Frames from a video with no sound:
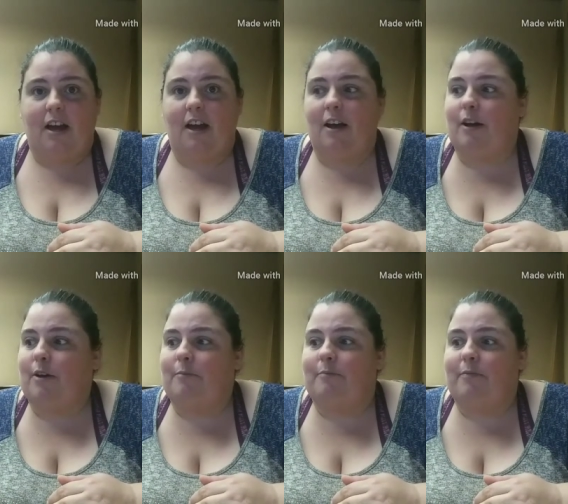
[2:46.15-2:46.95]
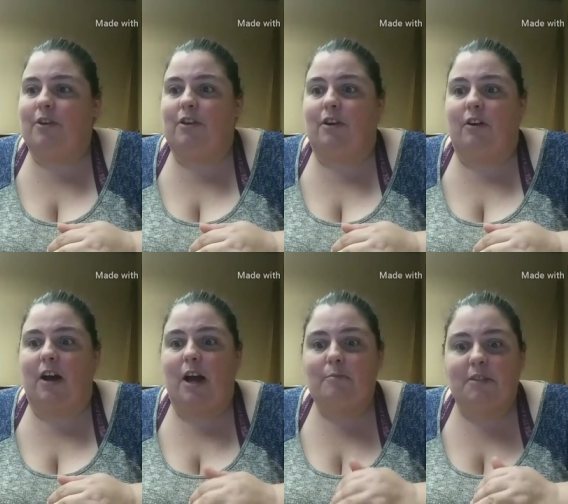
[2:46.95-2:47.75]
Um, you
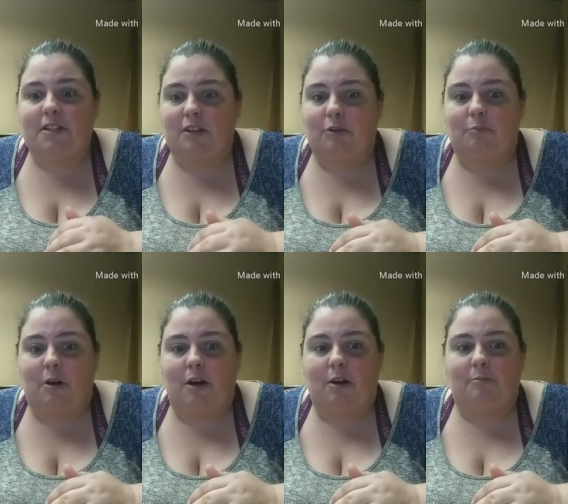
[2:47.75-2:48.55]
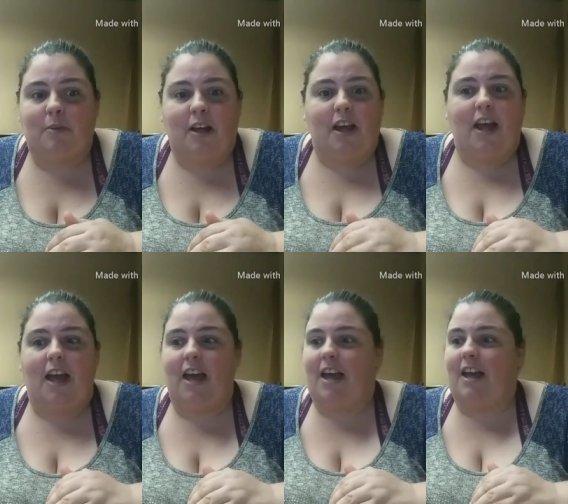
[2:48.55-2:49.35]
know, I'm a single mom
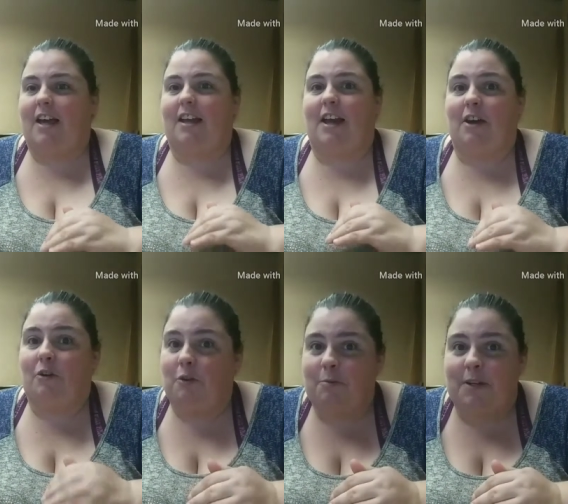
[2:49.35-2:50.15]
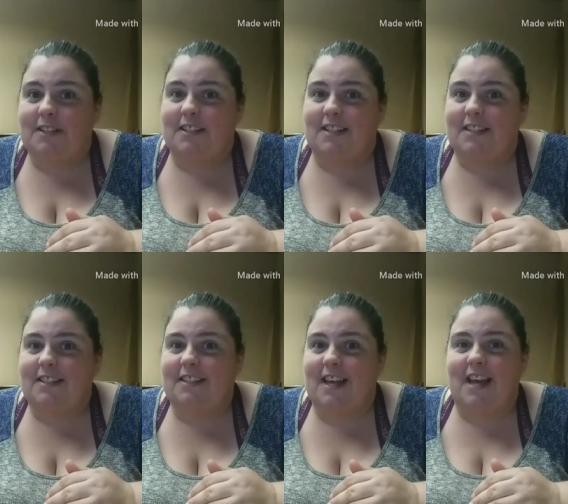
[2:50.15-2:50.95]
and I own a
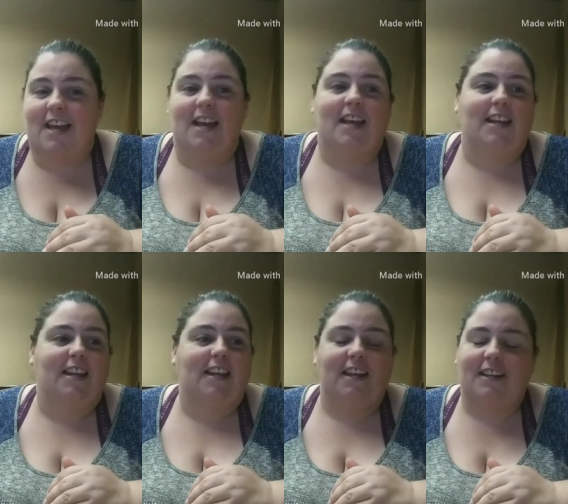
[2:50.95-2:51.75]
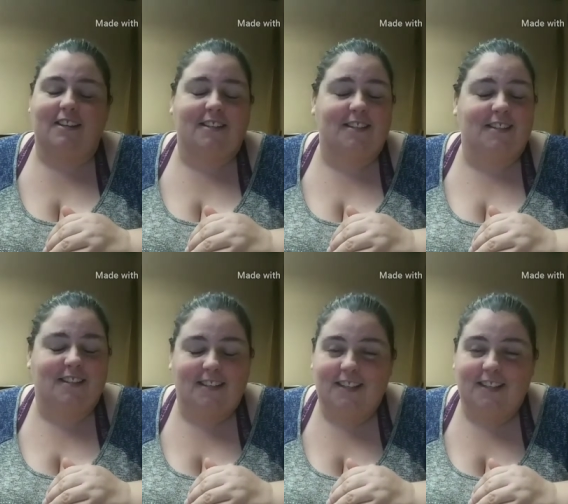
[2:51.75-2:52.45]
business and it,